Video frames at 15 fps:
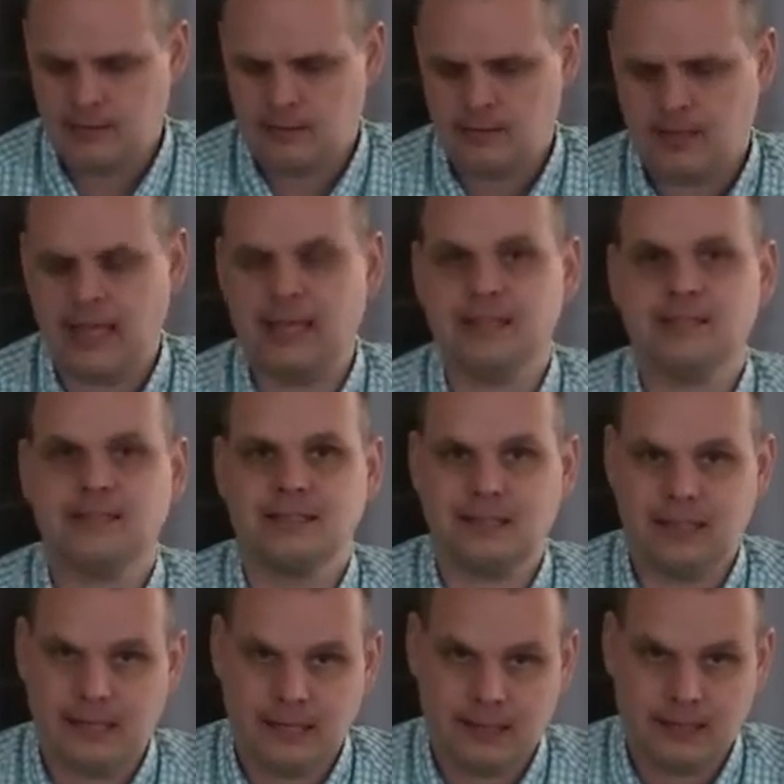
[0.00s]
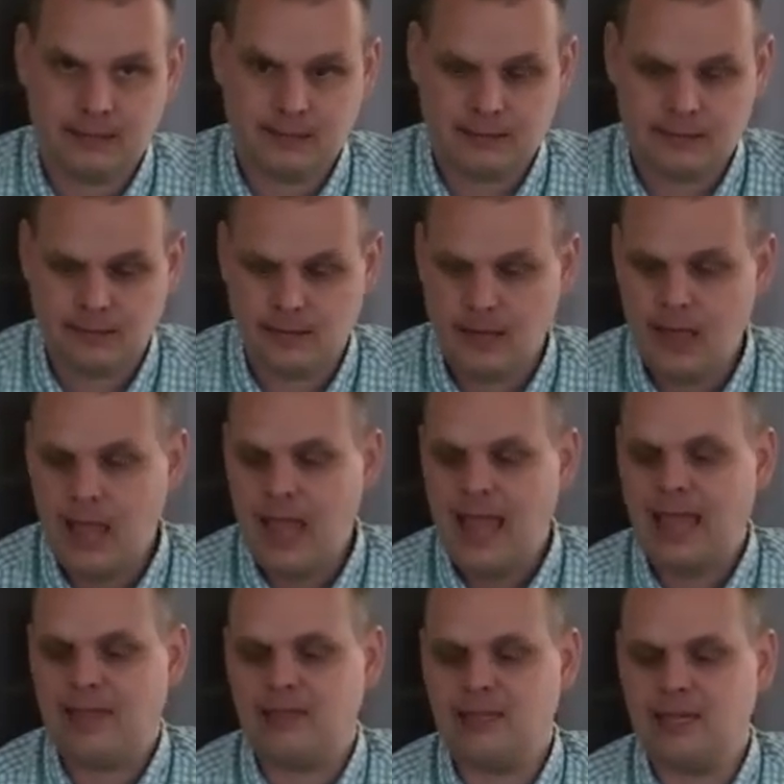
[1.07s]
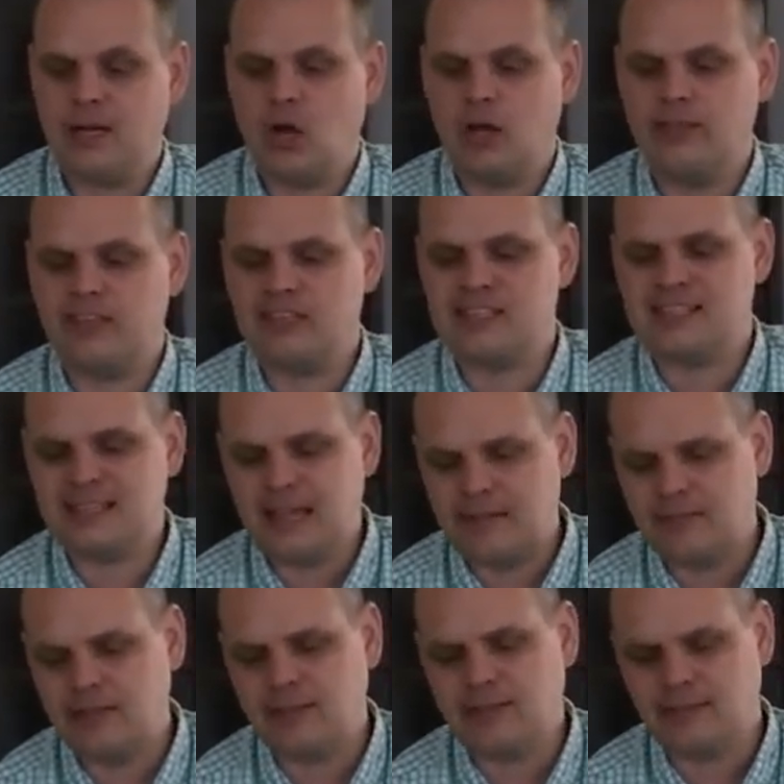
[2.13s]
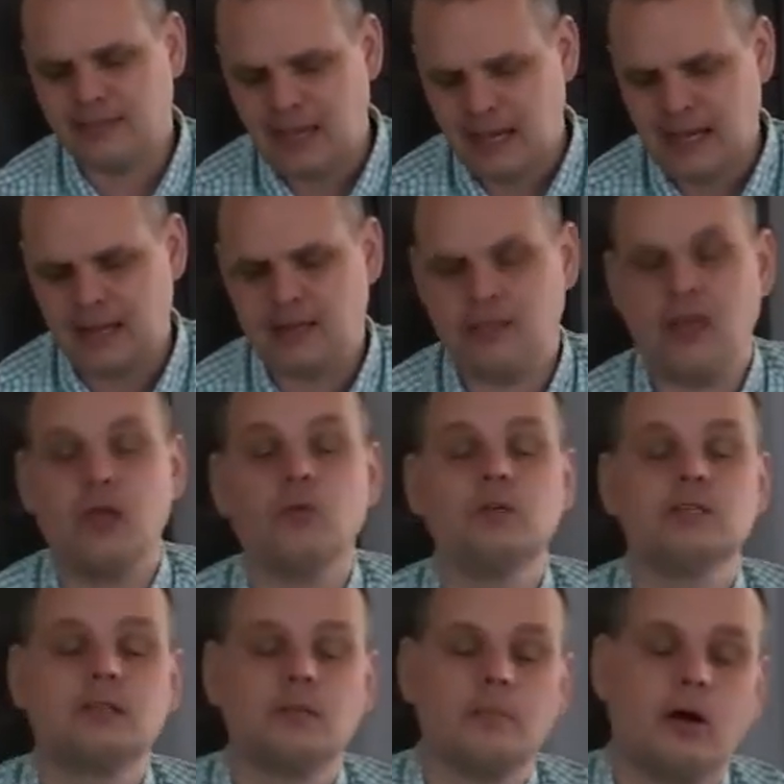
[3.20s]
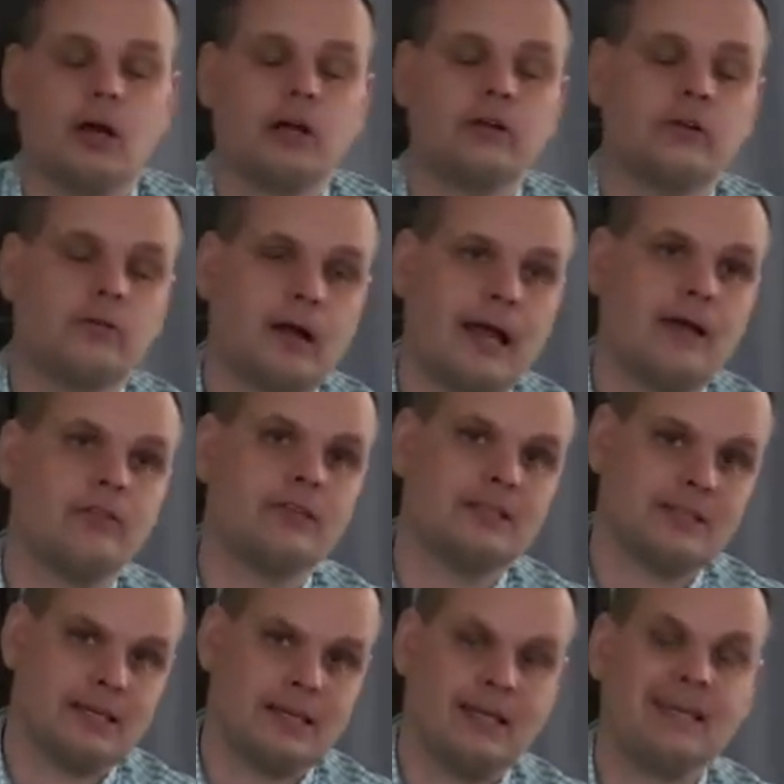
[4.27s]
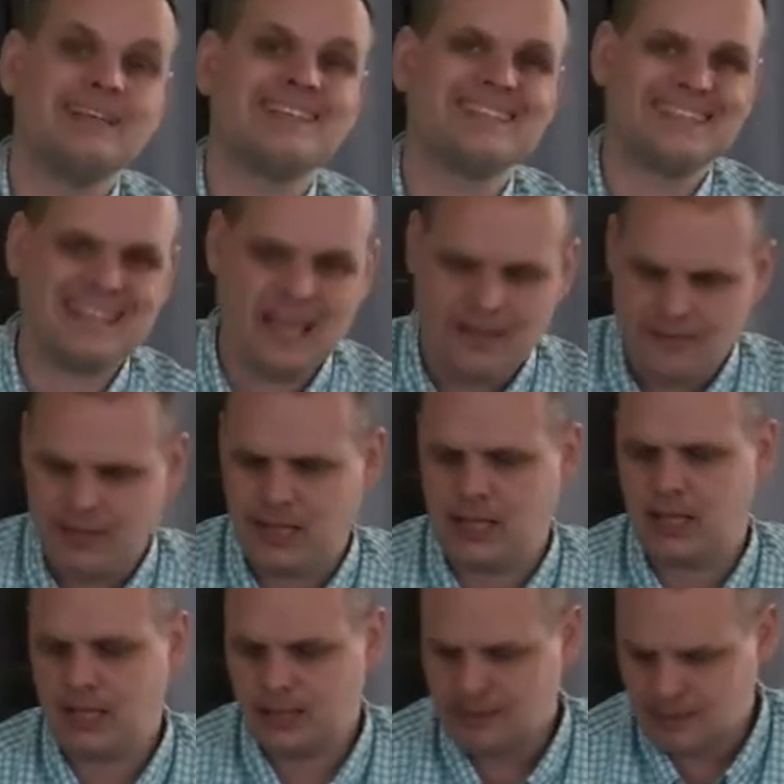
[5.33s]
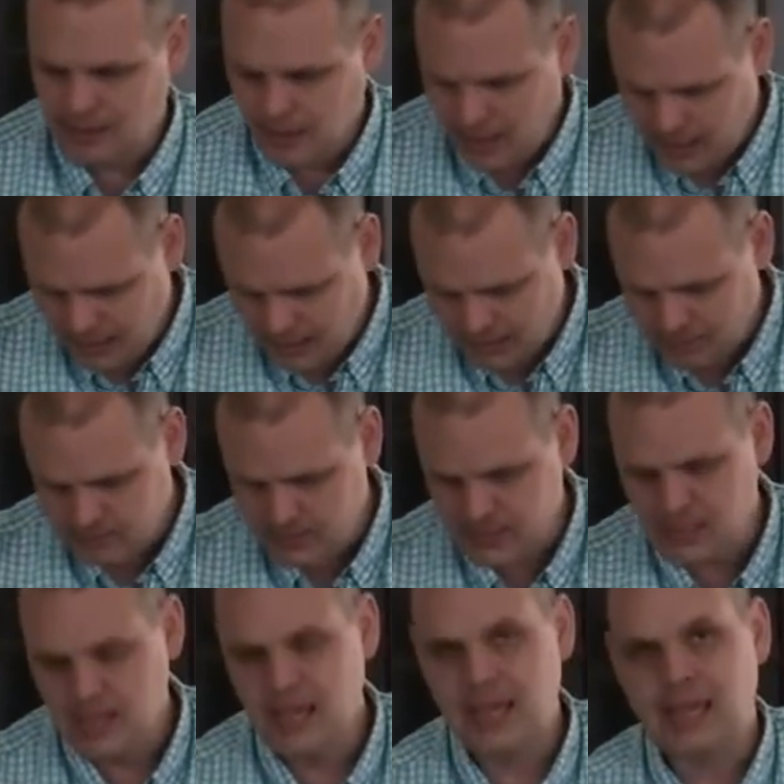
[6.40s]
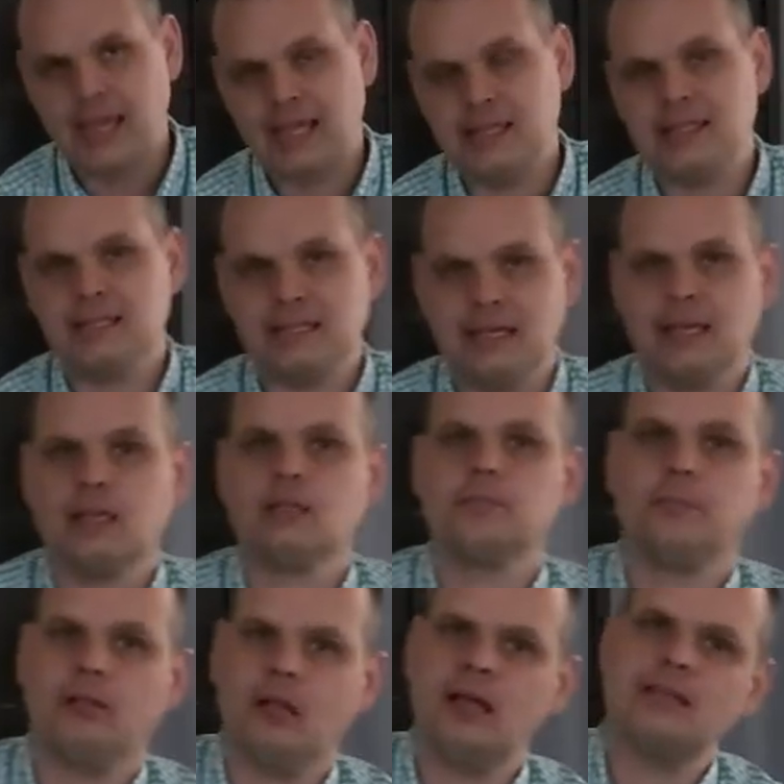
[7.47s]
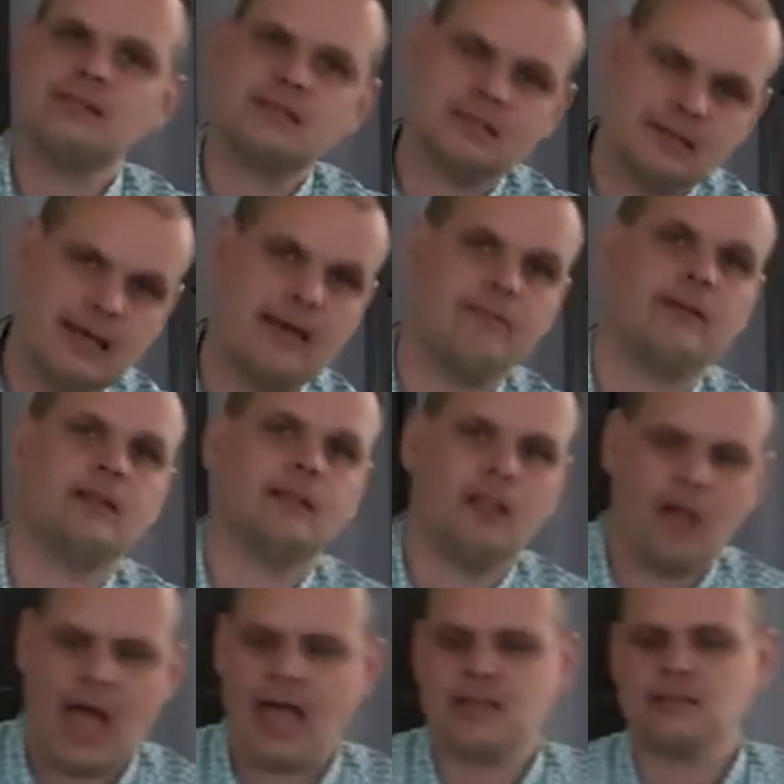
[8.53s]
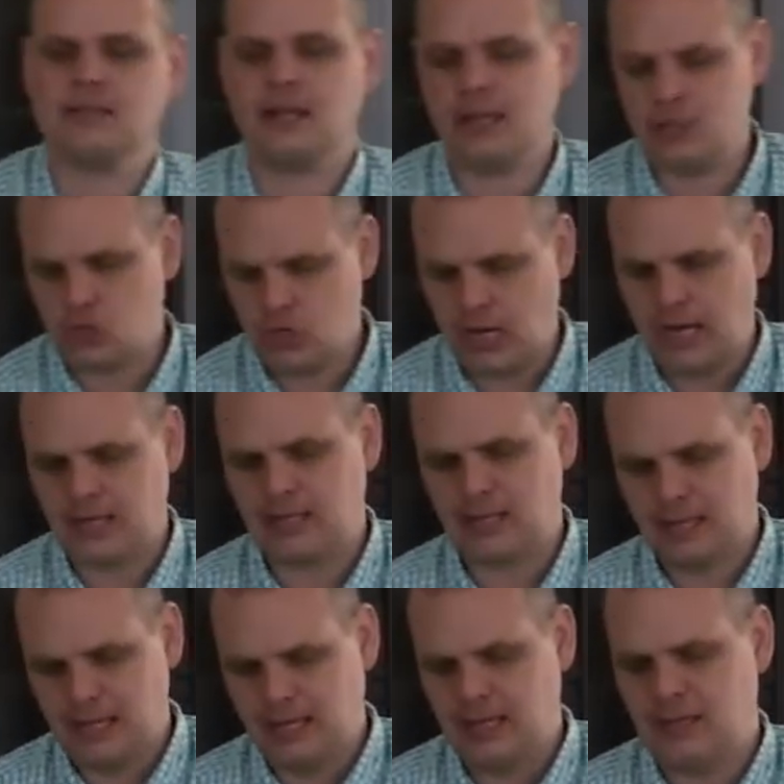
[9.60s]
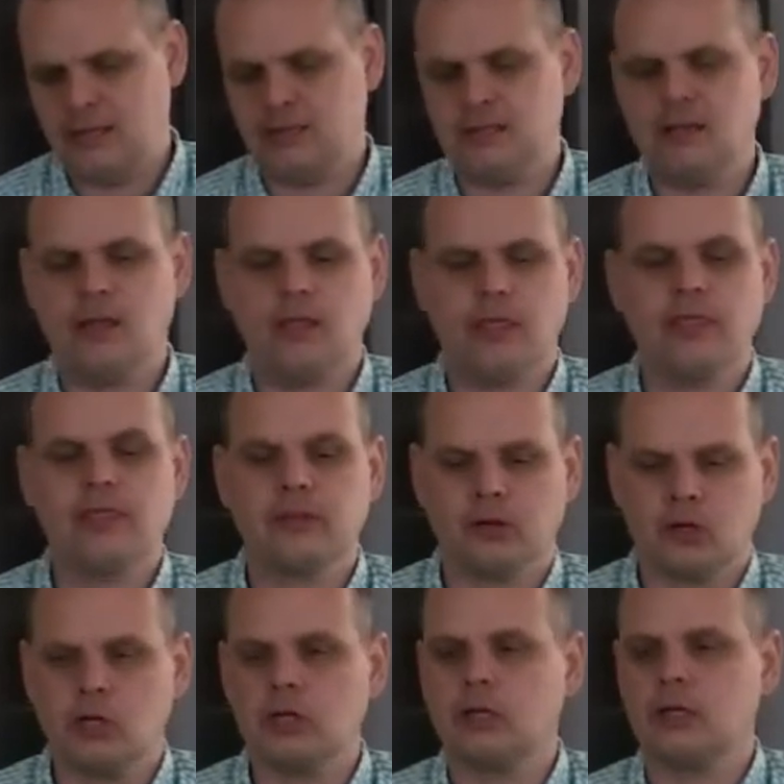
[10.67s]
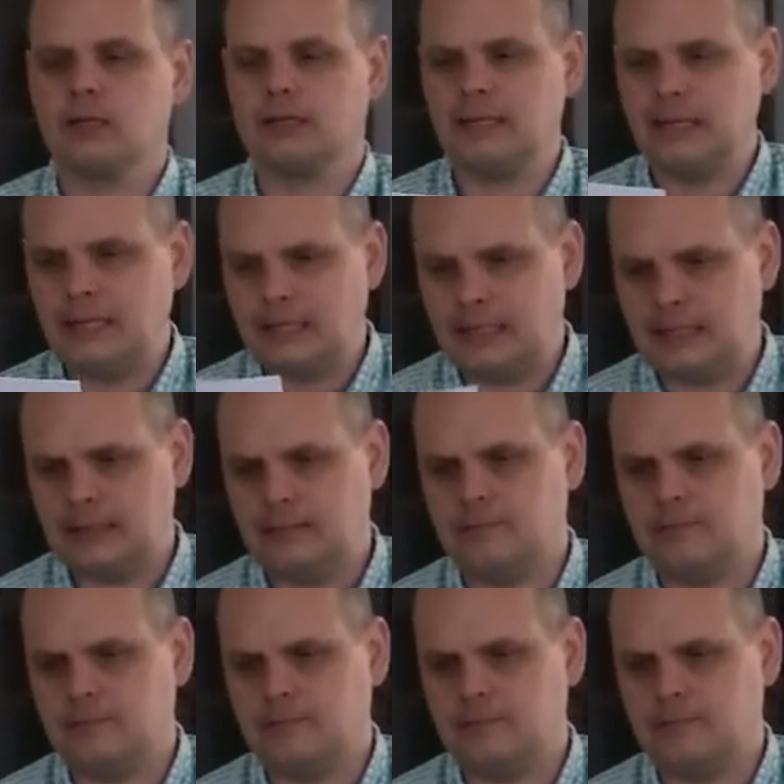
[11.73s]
That's 6. And then on the 7th day, they was to march around the city 7 times. And 6 plus 7, last I checked, is 13.